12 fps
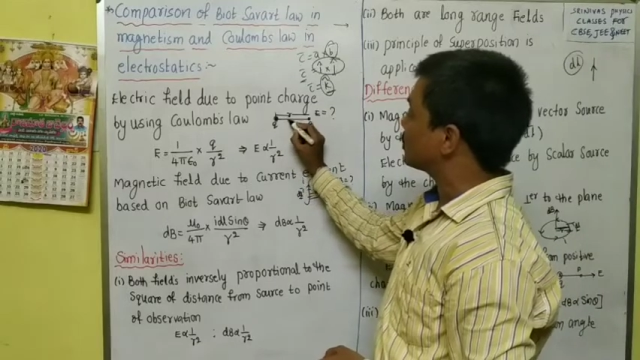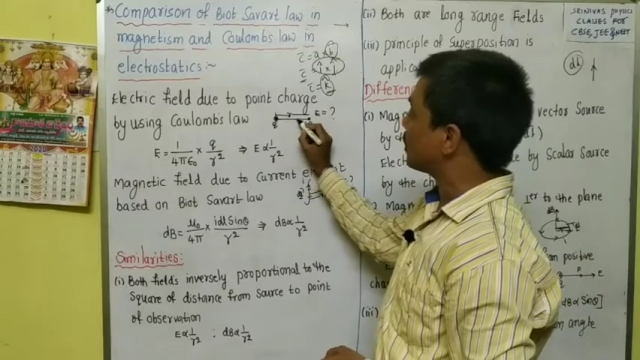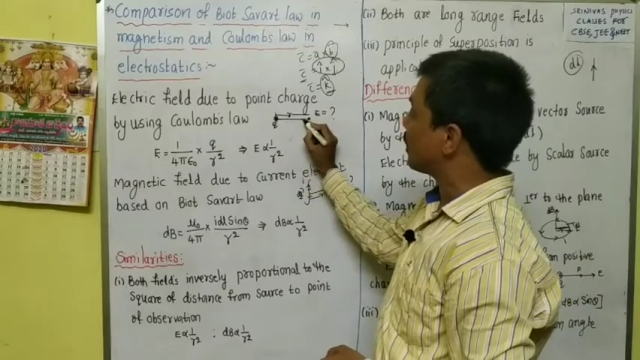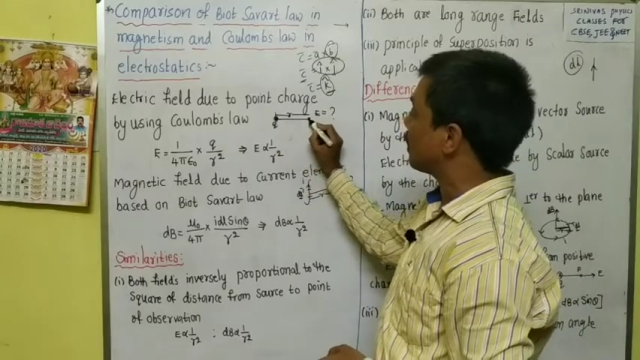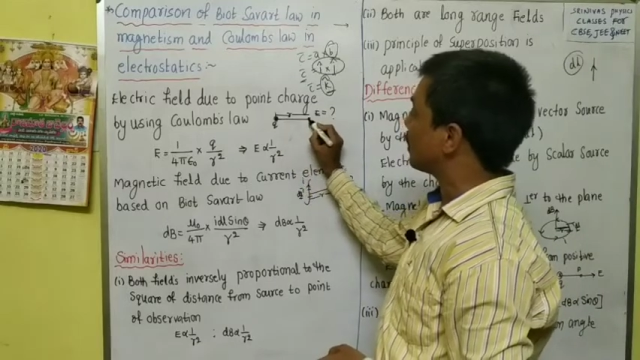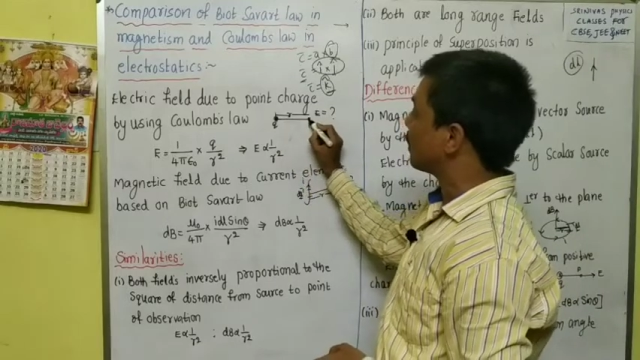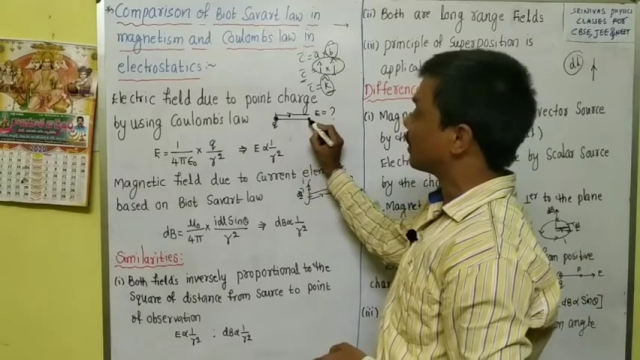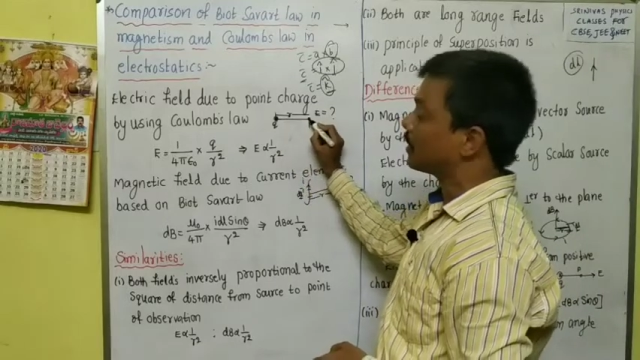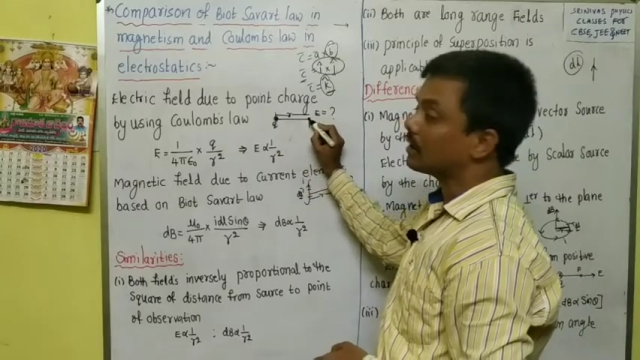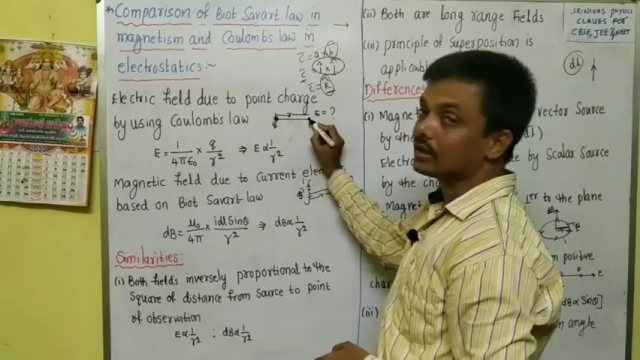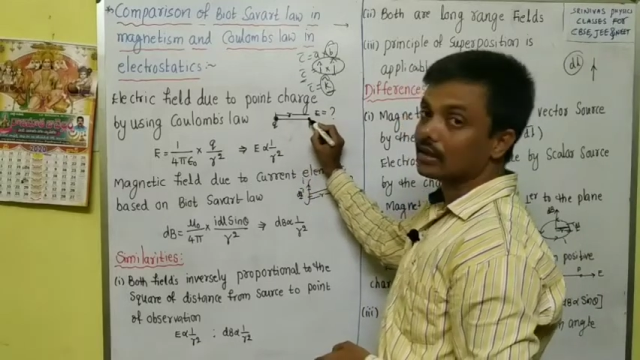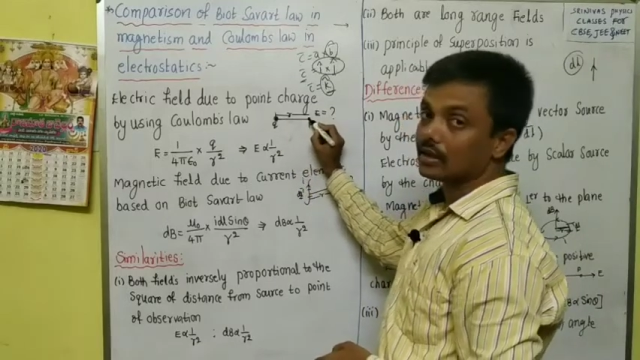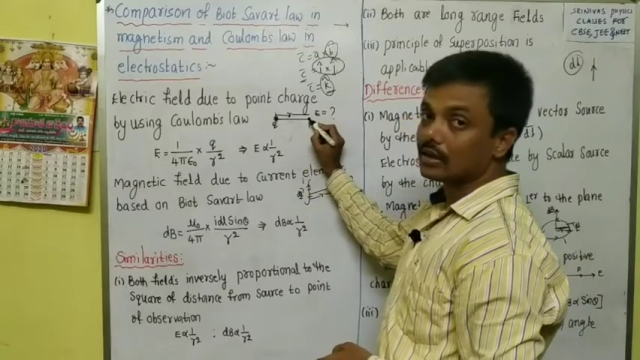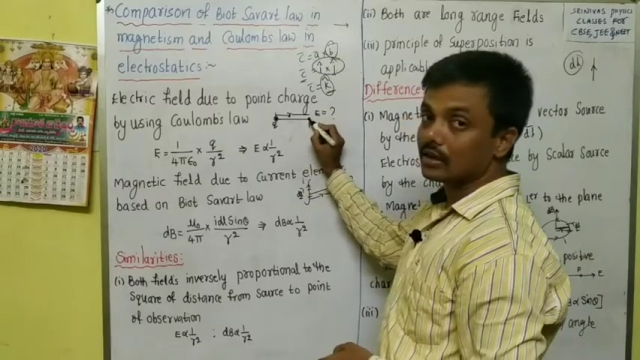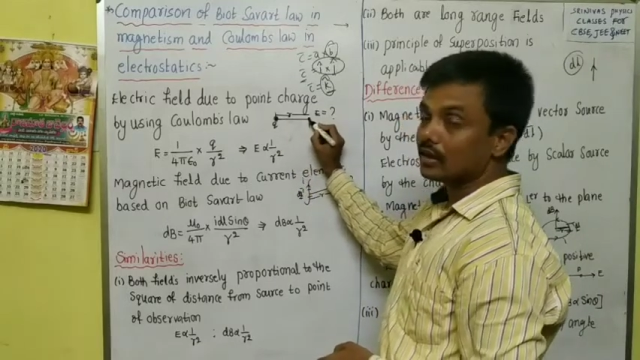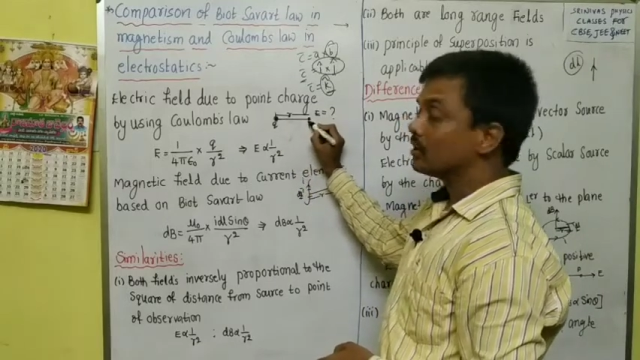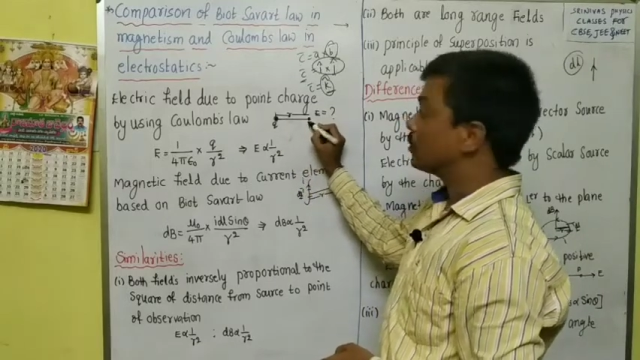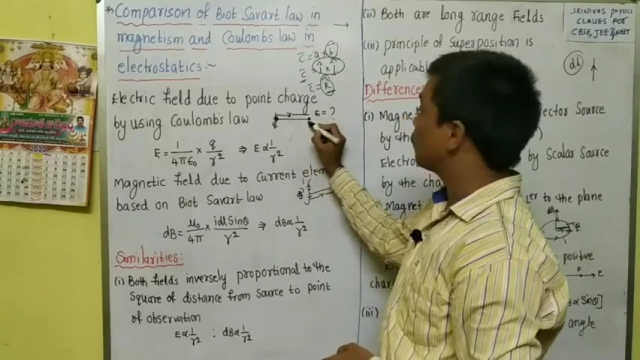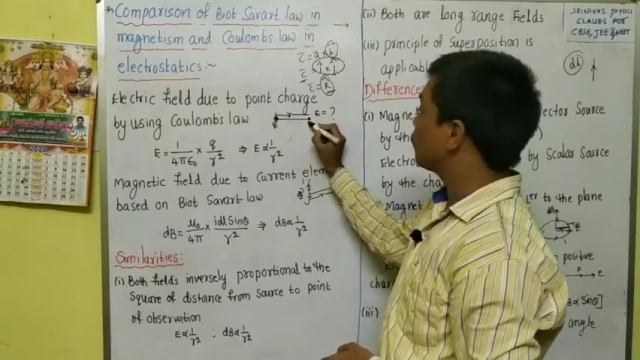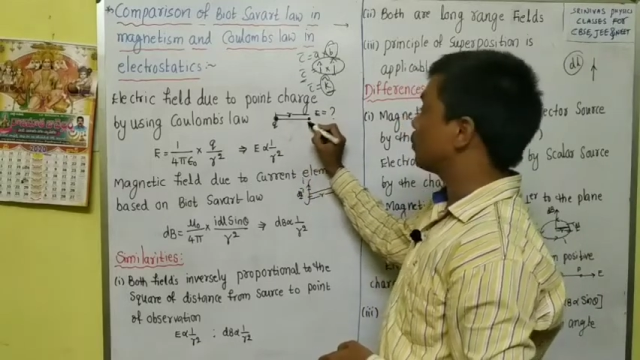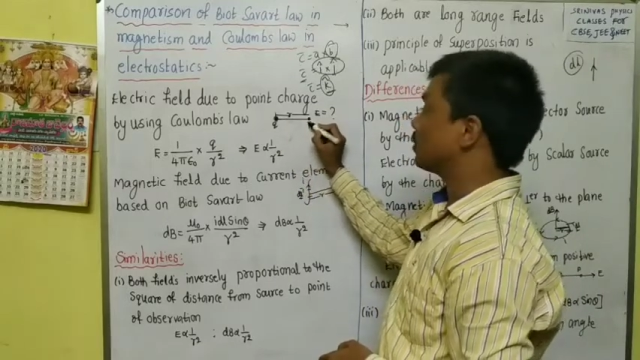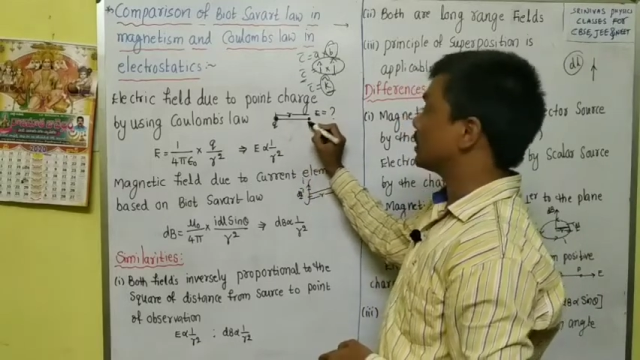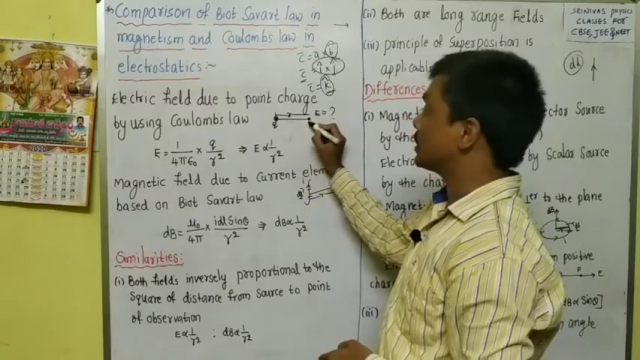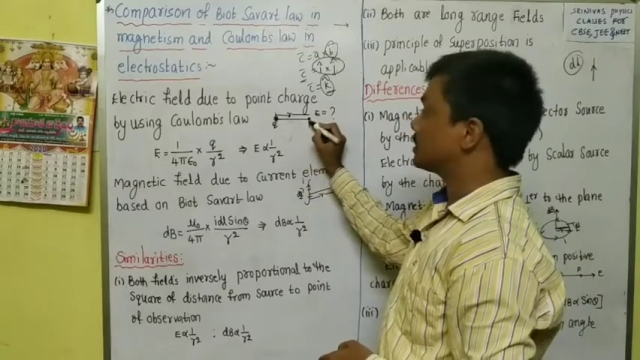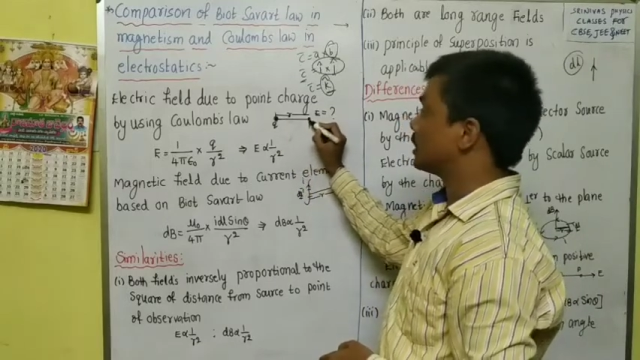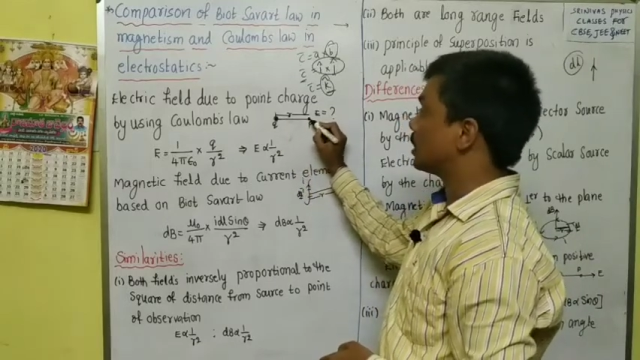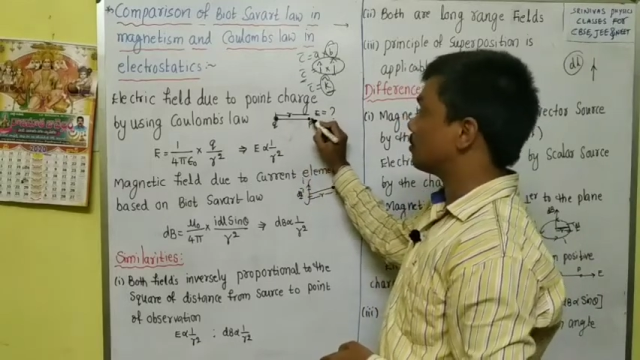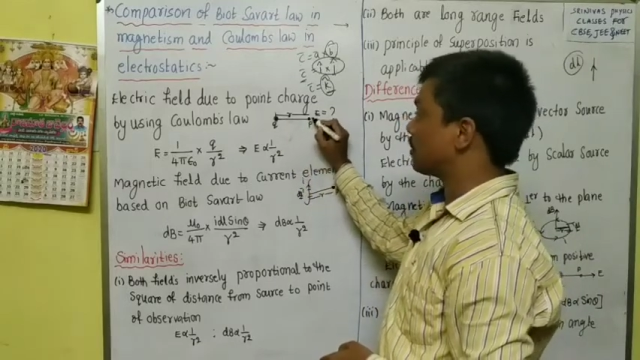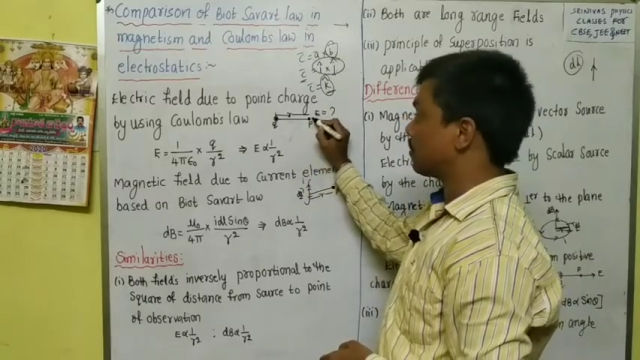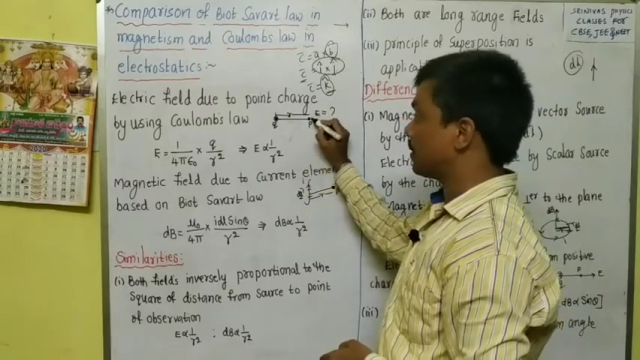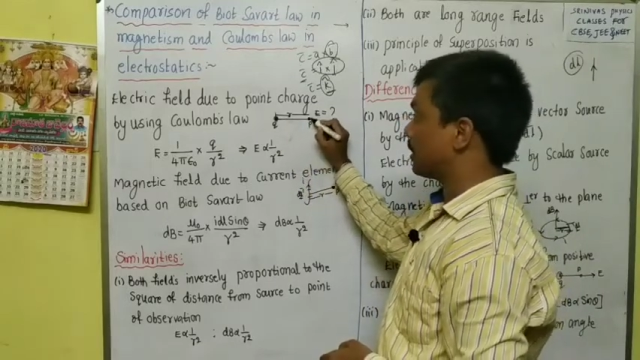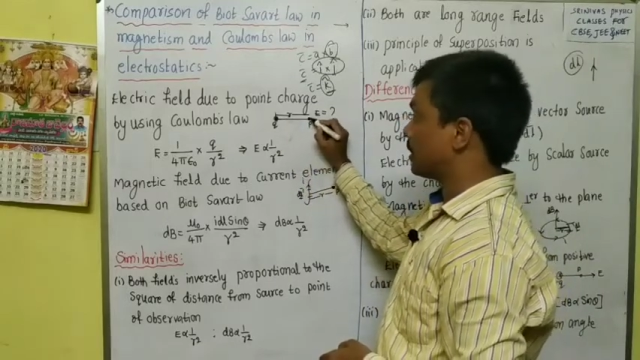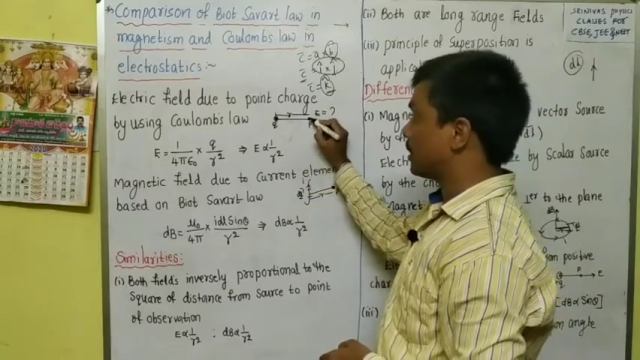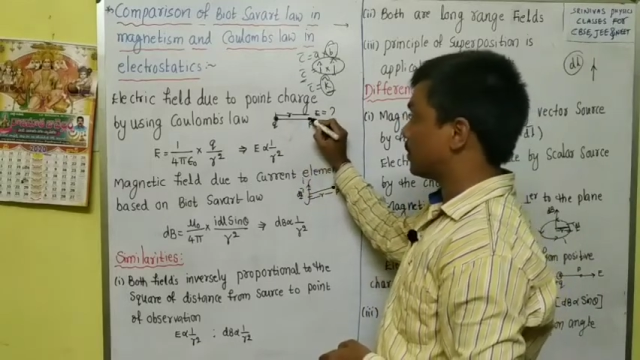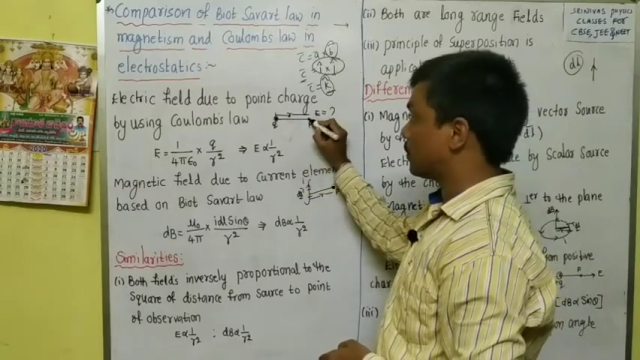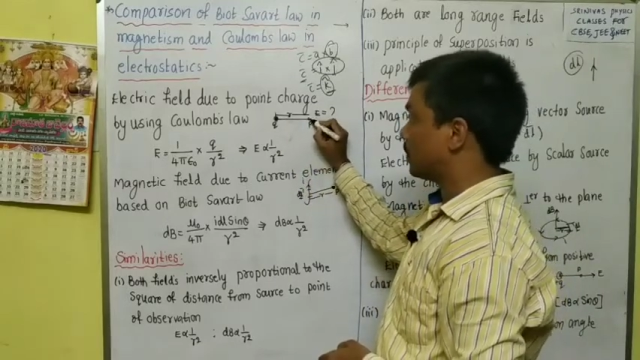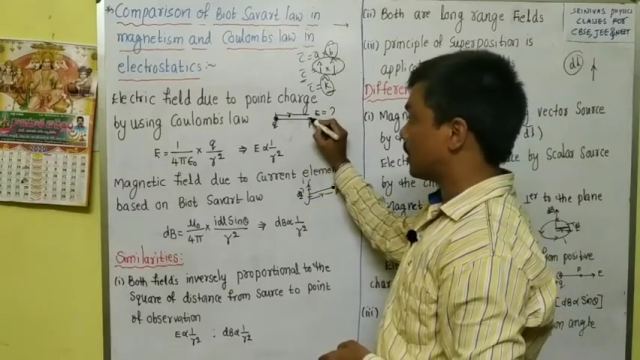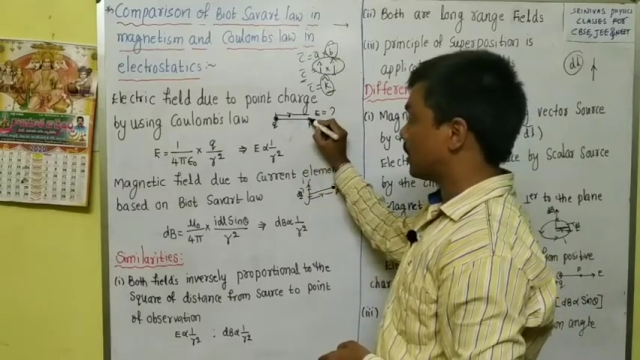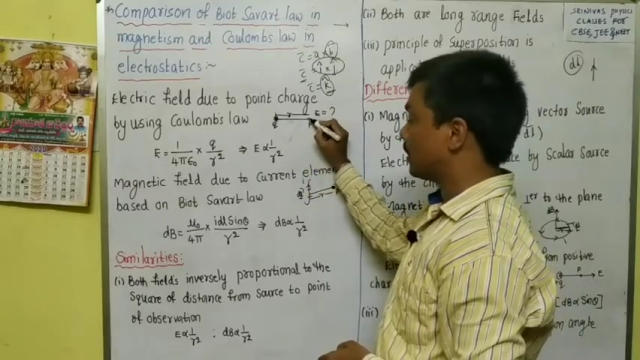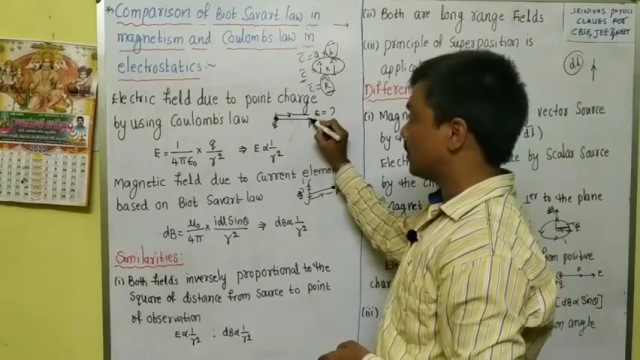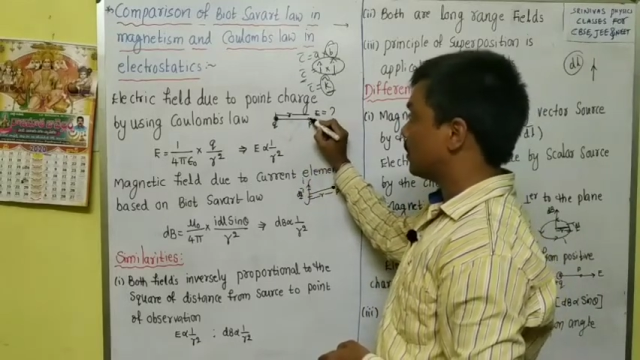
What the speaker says: r or anything? No, it is not perpendicular to r.